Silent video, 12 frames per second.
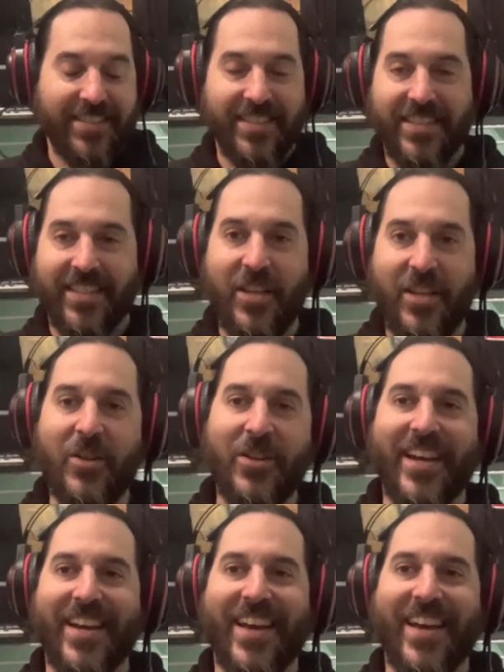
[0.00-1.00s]

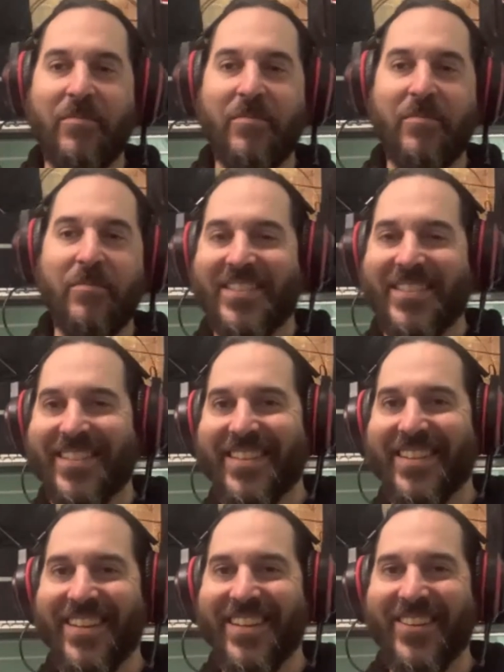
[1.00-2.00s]
I'm not.
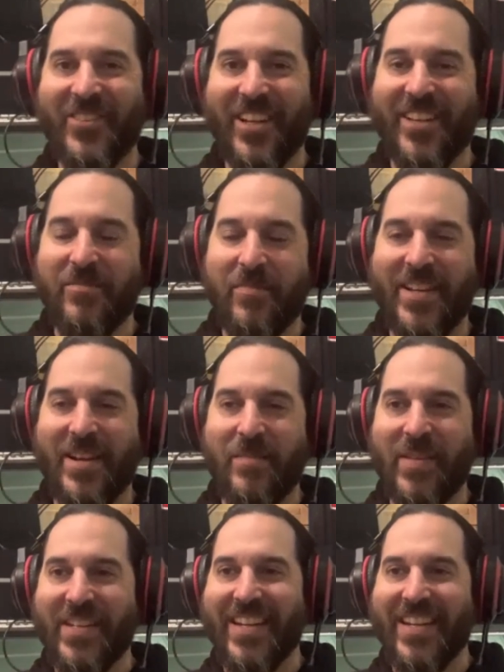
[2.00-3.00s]
You know, it might
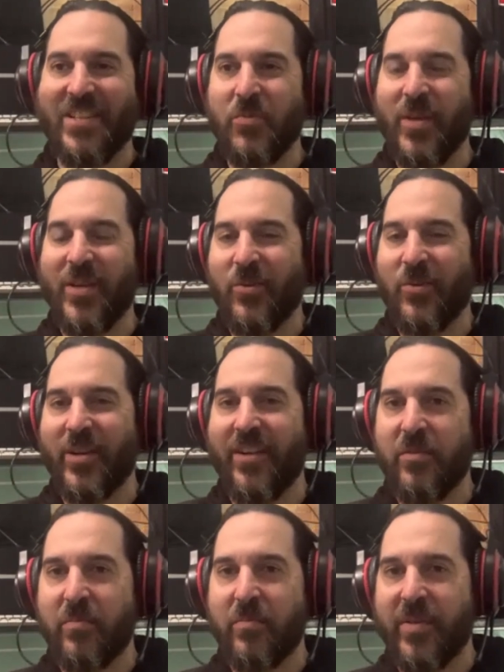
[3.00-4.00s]
not be next week or
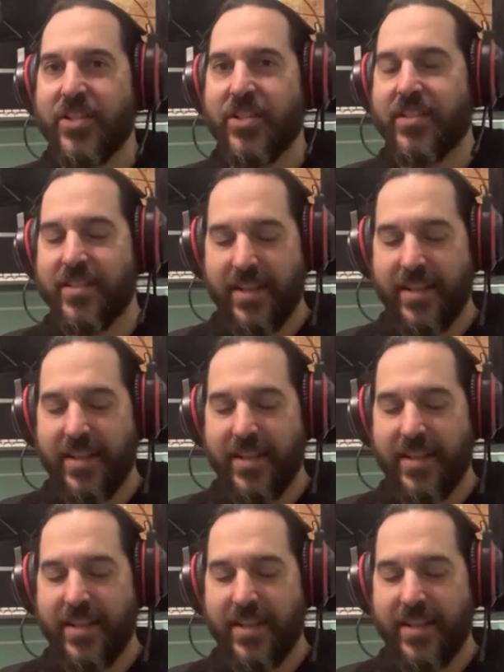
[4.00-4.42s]
whatever, but just